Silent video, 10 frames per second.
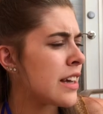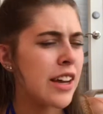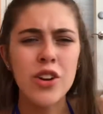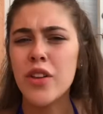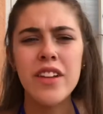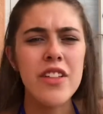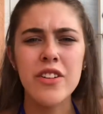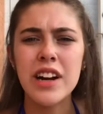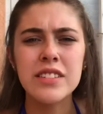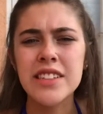and all the other
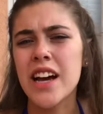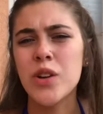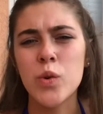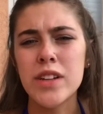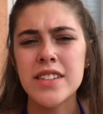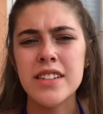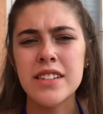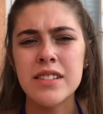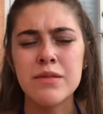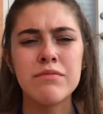outside
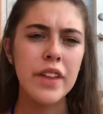noises.